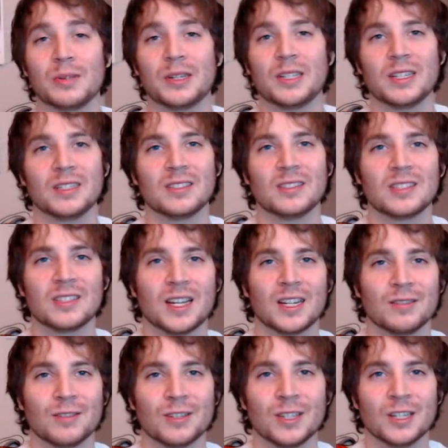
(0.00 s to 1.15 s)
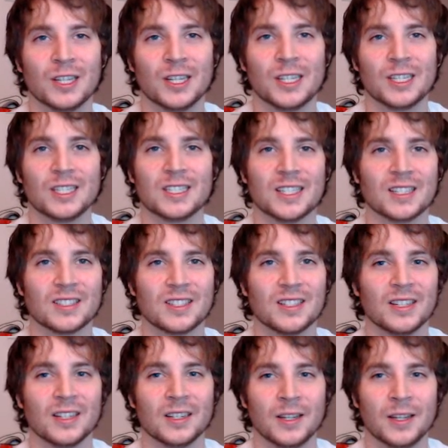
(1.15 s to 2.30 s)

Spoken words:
case is kind of a necessity.